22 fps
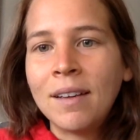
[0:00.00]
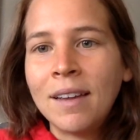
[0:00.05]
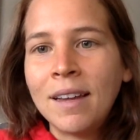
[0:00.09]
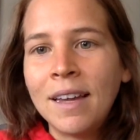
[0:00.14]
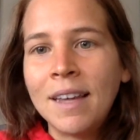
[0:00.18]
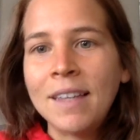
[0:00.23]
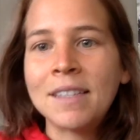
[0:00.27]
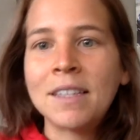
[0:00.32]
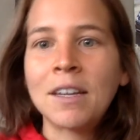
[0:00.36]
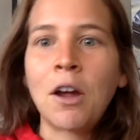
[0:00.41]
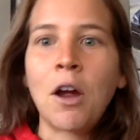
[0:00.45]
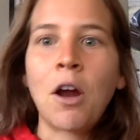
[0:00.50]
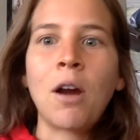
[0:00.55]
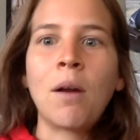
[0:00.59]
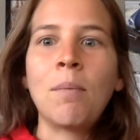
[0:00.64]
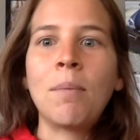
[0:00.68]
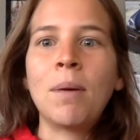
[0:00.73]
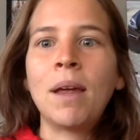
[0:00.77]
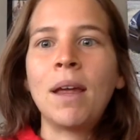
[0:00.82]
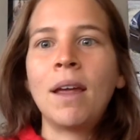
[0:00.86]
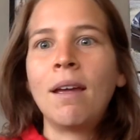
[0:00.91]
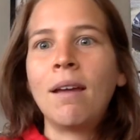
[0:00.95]
is it going to
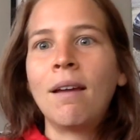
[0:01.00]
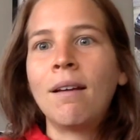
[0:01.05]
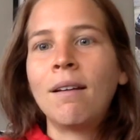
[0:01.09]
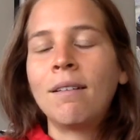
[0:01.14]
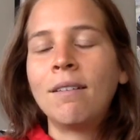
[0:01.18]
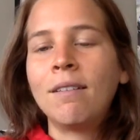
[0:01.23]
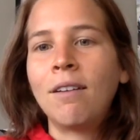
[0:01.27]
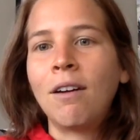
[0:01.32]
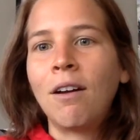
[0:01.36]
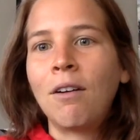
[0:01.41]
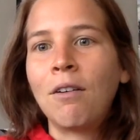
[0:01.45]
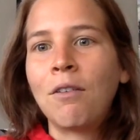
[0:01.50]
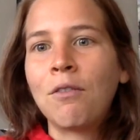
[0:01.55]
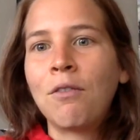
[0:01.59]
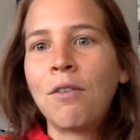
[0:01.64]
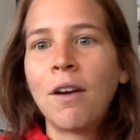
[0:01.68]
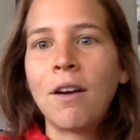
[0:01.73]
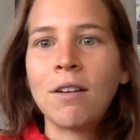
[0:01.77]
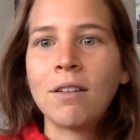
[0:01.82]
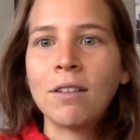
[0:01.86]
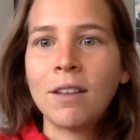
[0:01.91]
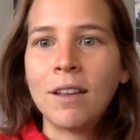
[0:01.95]
be done
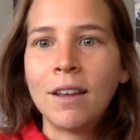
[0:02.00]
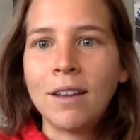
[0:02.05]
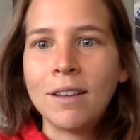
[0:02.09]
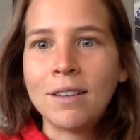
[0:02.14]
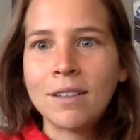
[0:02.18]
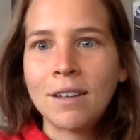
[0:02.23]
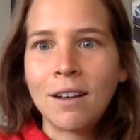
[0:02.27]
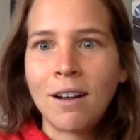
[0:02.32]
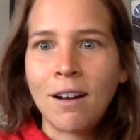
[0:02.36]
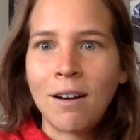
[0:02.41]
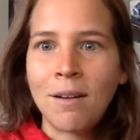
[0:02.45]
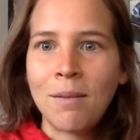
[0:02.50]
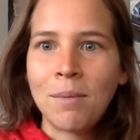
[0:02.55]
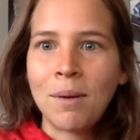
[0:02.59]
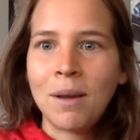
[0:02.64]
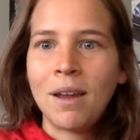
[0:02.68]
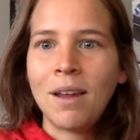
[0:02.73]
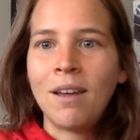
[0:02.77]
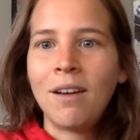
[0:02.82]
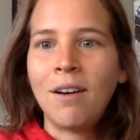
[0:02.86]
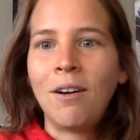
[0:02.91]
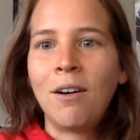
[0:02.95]
fairly? Is it going to
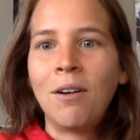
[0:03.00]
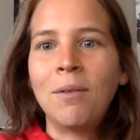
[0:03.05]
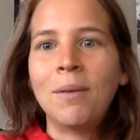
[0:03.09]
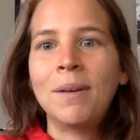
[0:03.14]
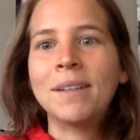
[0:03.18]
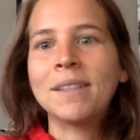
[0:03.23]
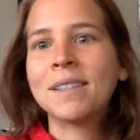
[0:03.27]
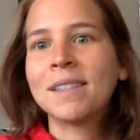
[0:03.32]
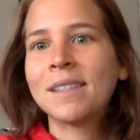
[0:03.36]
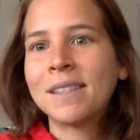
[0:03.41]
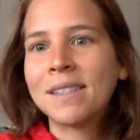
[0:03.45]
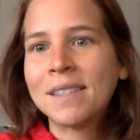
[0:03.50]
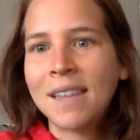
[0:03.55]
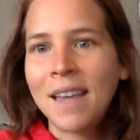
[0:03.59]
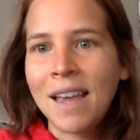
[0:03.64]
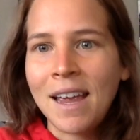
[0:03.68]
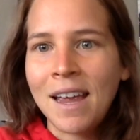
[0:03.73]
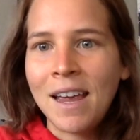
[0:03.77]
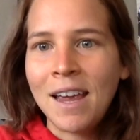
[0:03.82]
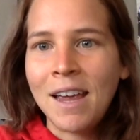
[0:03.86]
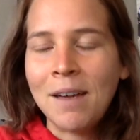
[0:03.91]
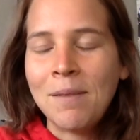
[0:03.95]
be always the
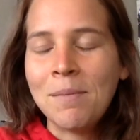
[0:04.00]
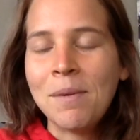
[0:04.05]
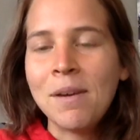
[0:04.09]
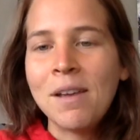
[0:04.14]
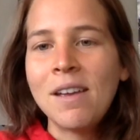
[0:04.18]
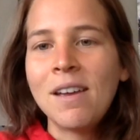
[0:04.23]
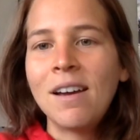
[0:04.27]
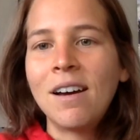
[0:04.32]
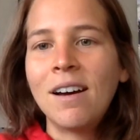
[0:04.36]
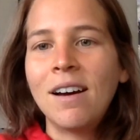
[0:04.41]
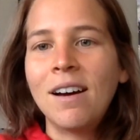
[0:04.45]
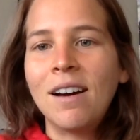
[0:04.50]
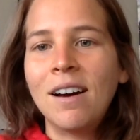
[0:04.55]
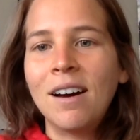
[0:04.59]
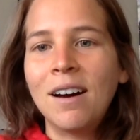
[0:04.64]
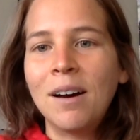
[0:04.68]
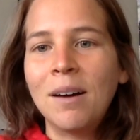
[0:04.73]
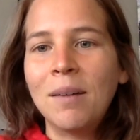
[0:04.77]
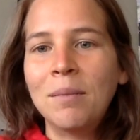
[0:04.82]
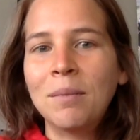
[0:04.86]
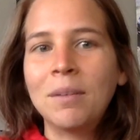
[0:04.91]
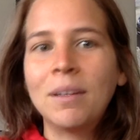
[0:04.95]
same
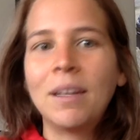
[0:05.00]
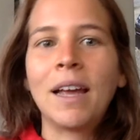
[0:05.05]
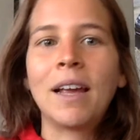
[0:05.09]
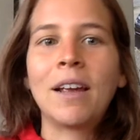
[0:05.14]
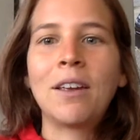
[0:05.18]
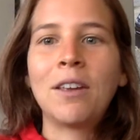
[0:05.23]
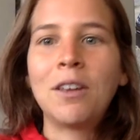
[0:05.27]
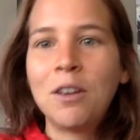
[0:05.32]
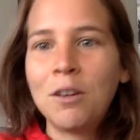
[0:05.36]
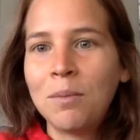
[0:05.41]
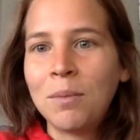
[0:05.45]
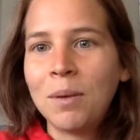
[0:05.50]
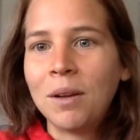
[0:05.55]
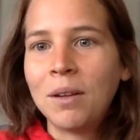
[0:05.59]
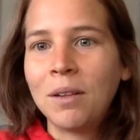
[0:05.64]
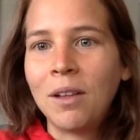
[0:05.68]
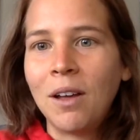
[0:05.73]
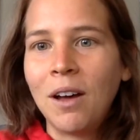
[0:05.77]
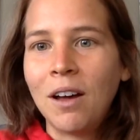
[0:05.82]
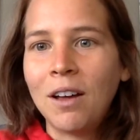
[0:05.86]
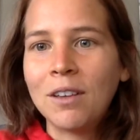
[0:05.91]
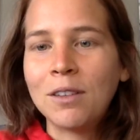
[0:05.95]
um, like human
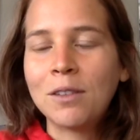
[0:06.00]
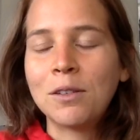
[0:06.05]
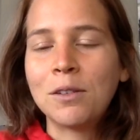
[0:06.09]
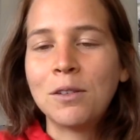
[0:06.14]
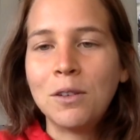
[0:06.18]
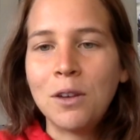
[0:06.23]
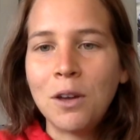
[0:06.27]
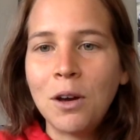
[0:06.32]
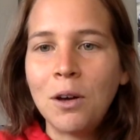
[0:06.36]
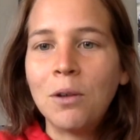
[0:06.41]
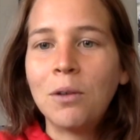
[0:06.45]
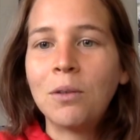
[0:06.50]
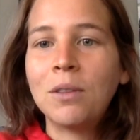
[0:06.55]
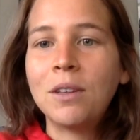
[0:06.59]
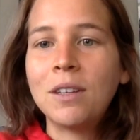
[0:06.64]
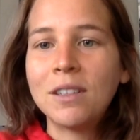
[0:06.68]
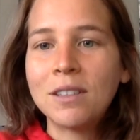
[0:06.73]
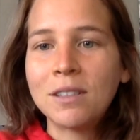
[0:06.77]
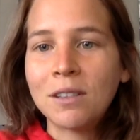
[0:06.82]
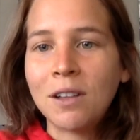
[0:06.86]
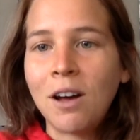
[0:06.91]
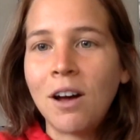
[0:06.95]
laws? No,
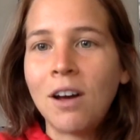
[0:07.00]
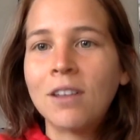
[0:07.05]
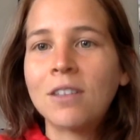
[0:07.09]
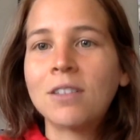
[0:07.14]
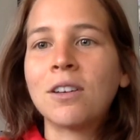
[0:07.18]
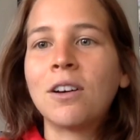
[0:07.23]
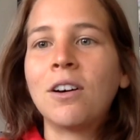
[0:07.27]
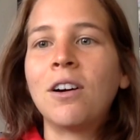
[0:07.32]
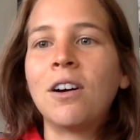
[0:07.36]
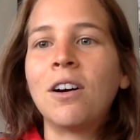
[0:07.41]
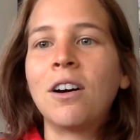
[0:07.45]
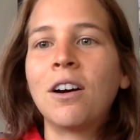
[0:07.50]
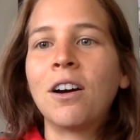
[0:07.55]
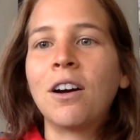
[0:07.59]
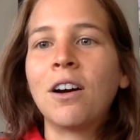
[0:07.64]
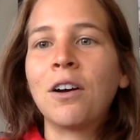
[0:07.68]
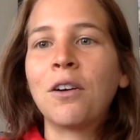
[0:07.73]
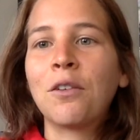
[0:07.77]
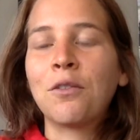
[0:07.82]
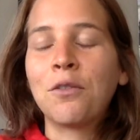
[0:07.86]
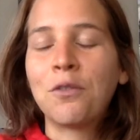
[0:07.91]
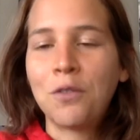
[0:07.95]
these laws
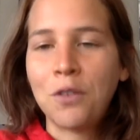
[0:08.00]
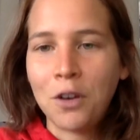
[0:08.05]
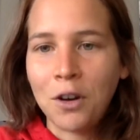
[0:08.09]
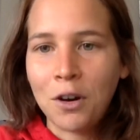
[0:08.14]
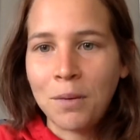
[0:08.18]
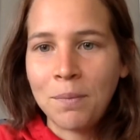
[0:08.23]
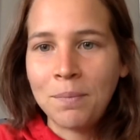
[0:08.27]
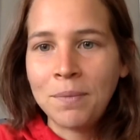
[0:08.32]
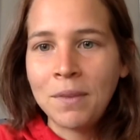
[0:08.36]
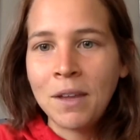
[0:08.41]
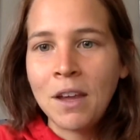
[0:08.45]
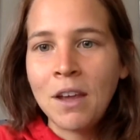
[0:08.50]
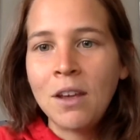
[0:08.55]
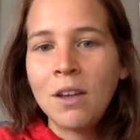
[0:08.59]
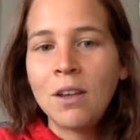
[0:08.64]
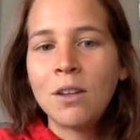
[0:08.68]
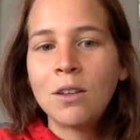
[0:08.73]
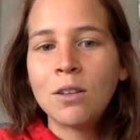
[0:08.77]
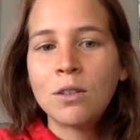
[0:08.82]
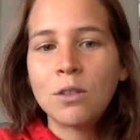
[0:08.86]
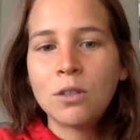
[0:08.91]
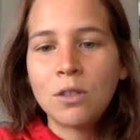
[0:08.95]
are firm.
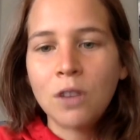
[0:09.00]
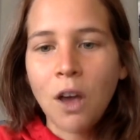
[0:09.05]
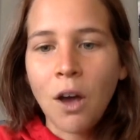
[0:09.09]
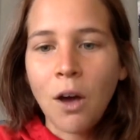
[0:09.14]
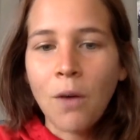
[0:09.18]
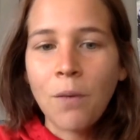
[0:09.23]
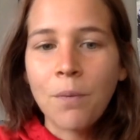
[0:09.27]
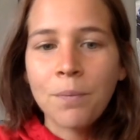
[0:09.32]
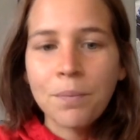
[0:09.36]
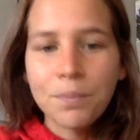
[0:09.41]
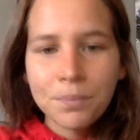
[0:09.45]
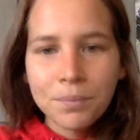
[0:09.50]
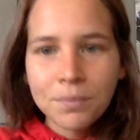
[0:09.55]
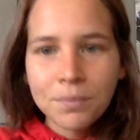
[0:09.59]
So,